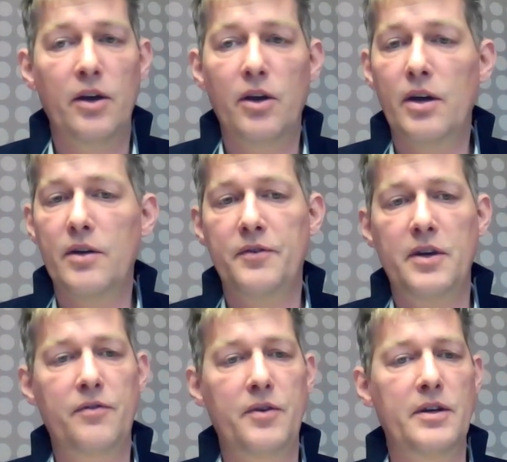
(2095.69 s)
a lot of
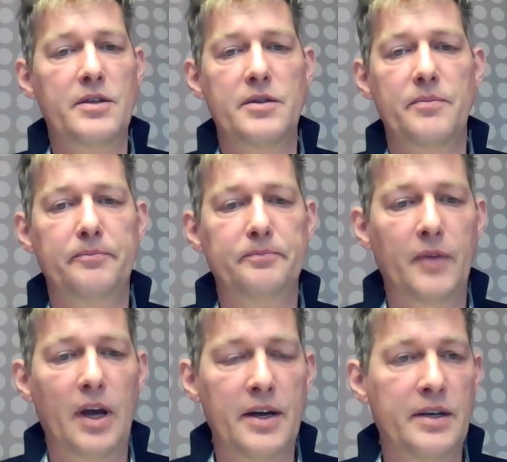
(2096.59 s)
different
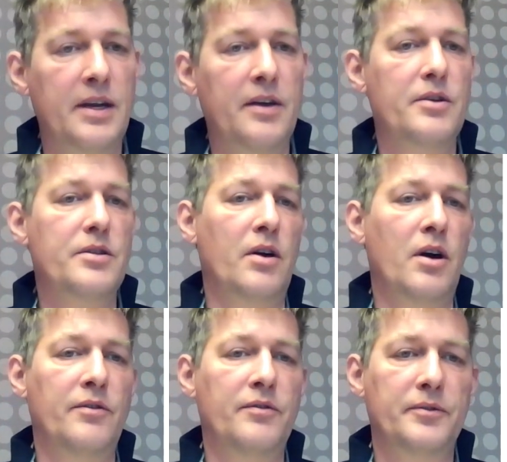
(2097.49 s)
ideas
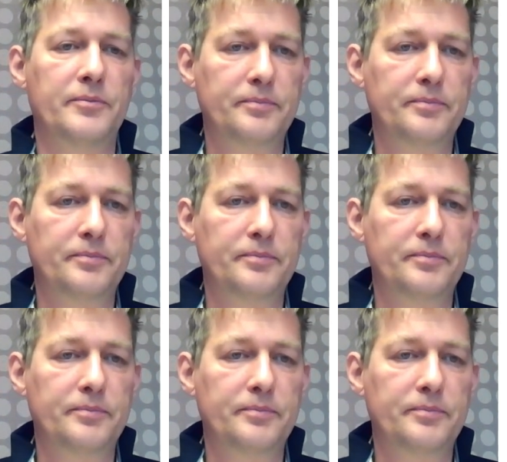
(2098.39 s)
of